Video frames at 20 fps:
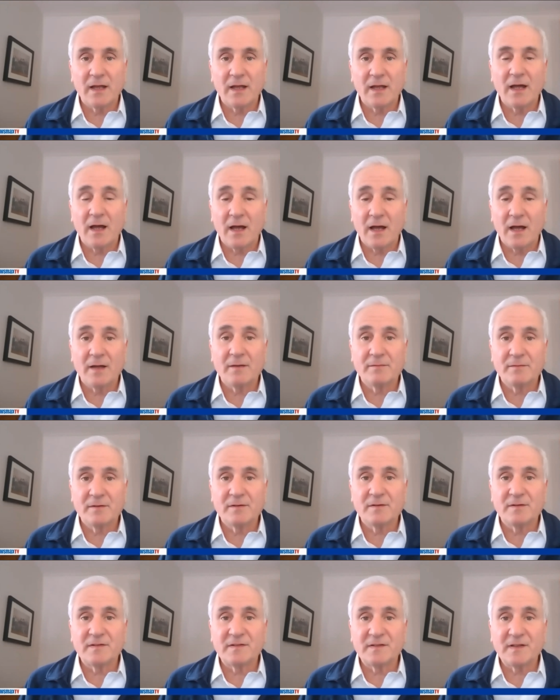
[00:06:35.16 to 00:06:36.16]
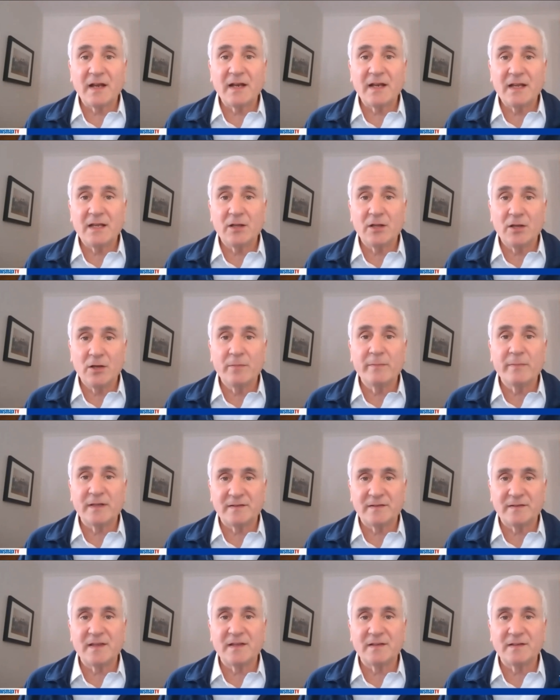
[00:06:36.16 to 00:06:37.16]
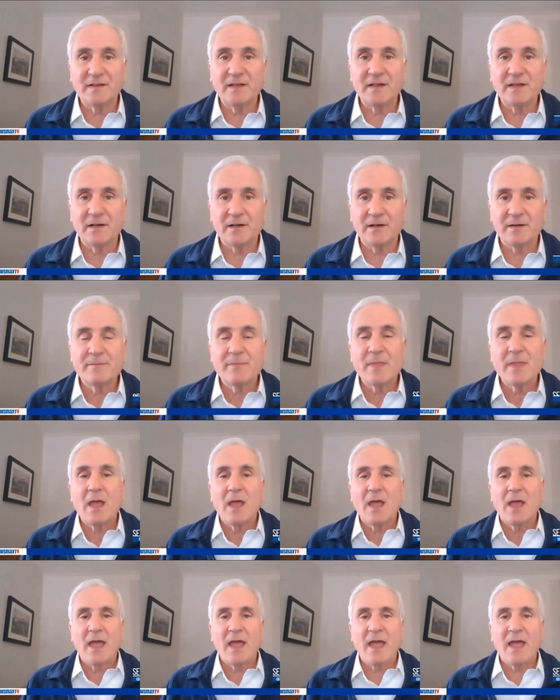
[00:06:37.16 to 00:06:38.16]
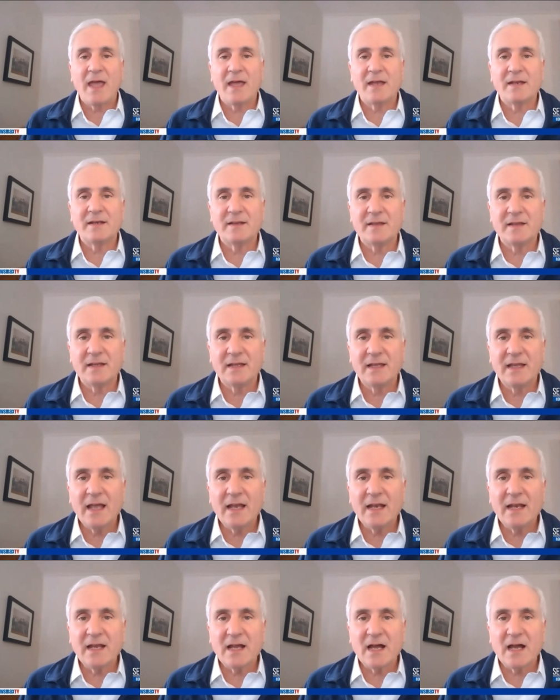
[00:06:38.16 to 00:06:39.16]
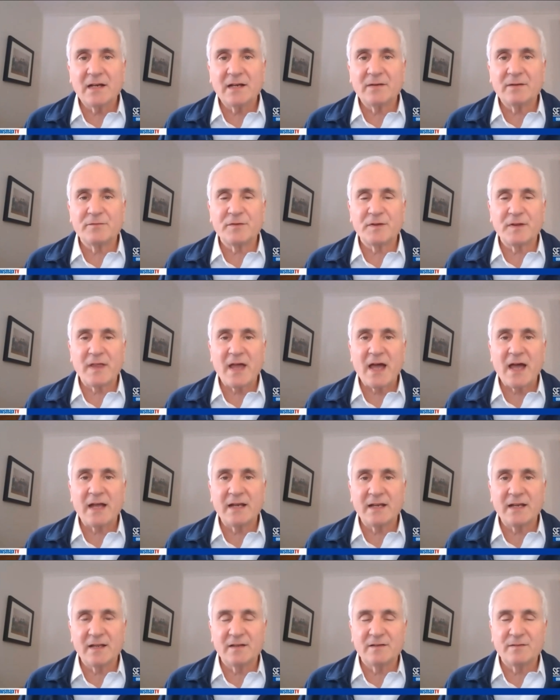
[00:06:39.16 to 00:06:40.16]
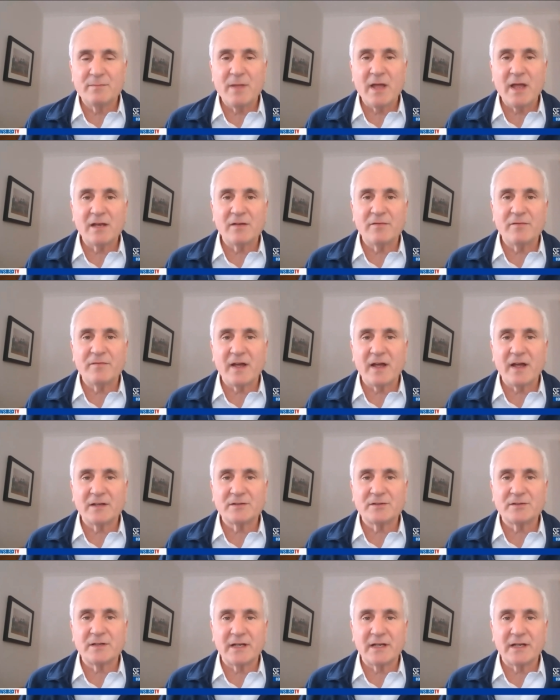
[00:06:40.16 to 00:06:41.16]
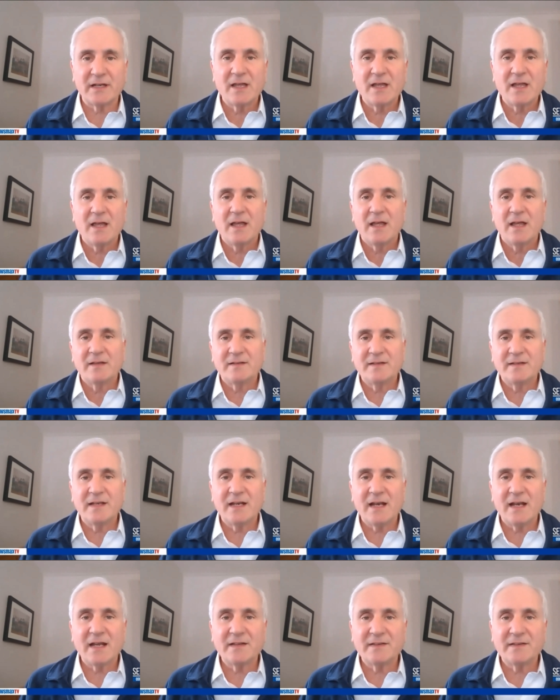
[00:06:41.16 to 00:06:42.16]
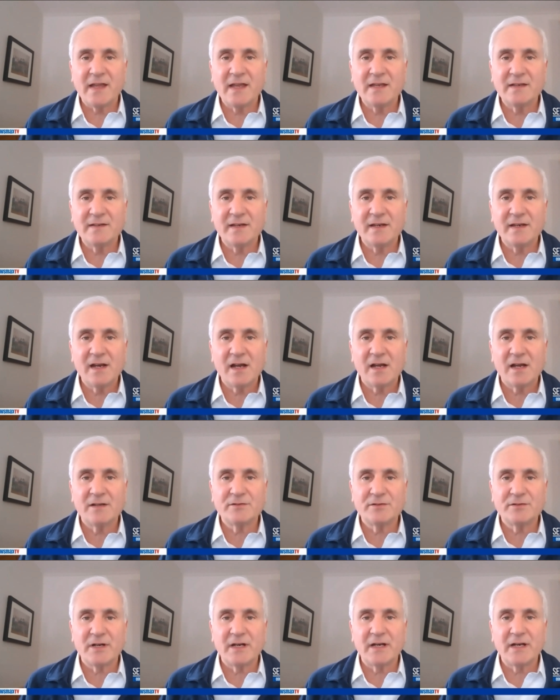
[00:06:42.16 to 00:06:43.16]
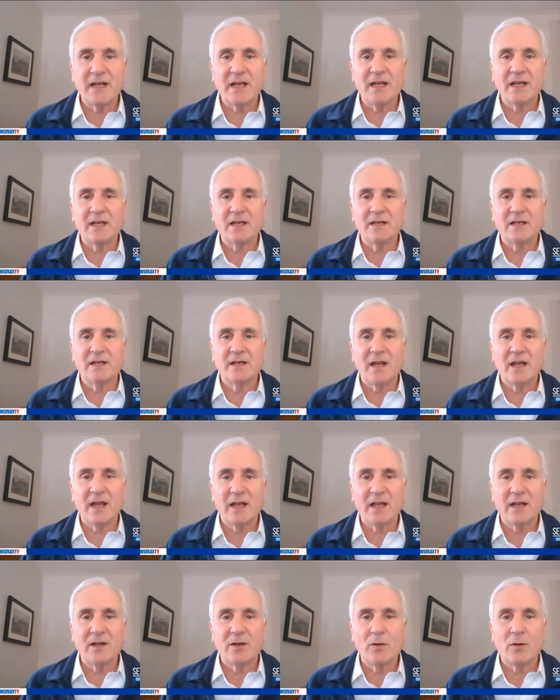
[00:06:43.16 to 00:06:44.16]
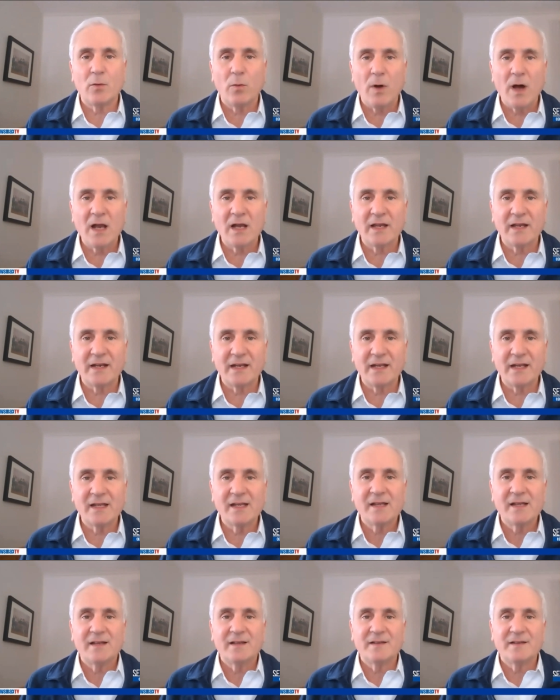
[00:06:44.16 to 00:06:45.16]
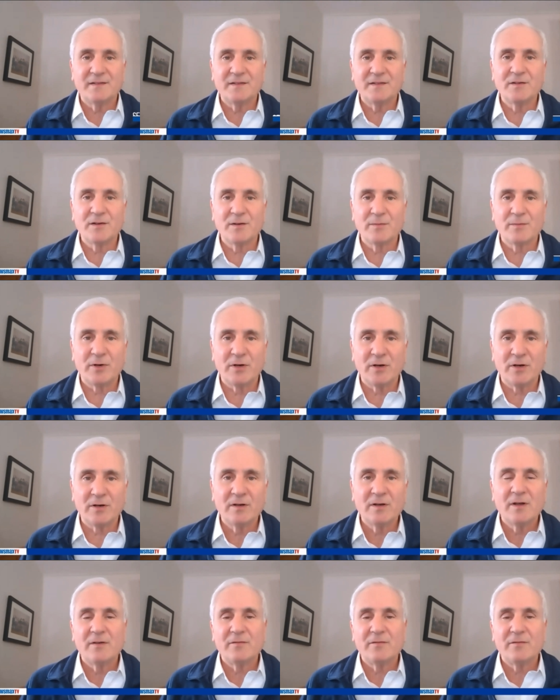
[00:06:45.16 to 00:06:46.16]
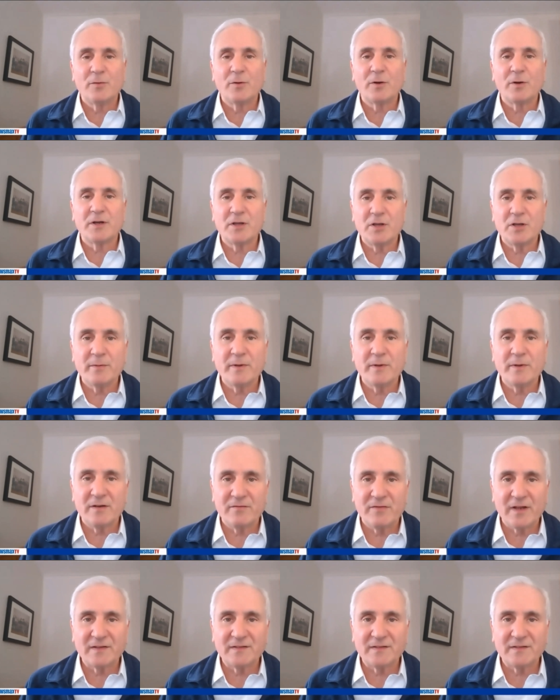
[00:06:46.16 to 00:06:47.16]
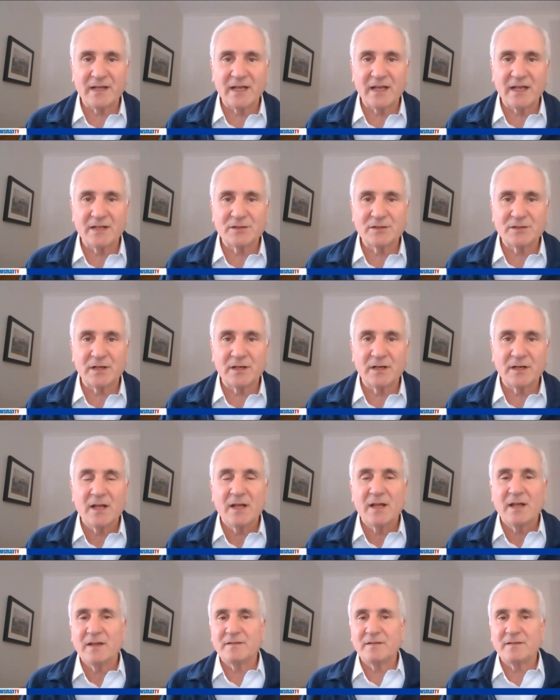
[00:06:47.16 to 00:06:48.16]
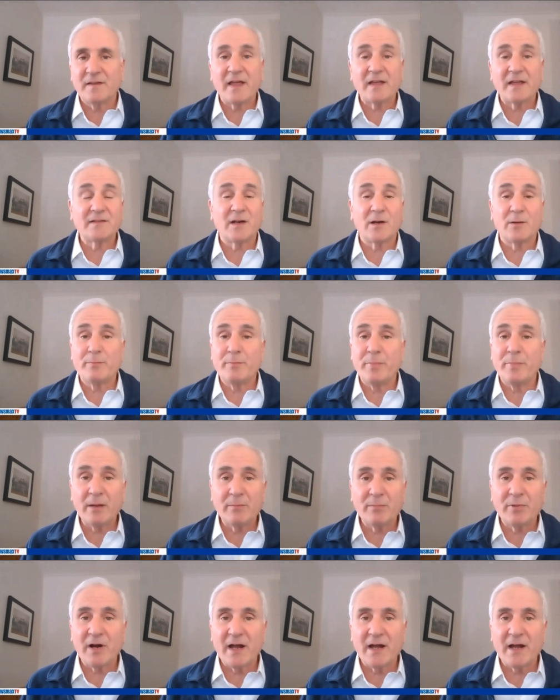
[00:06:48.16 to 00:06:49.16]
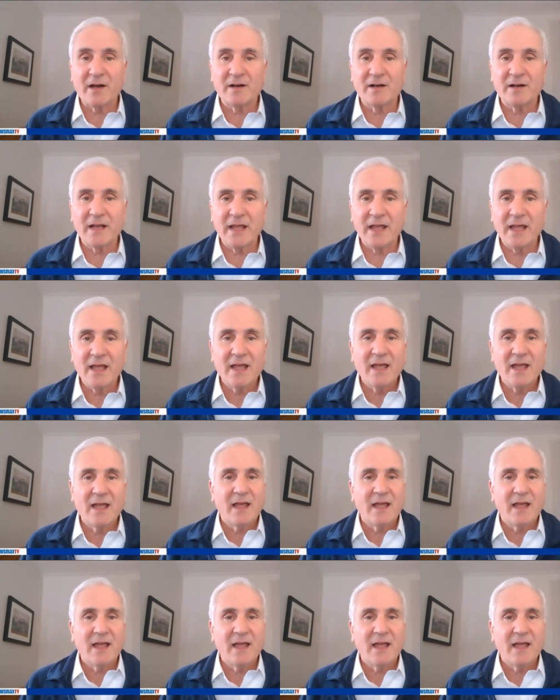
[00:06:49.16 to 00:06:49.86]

uh, study humans this year. And the gating item for that is manufacturing TNX 1800 in a quality suitable for human investigation. So that's our big priority.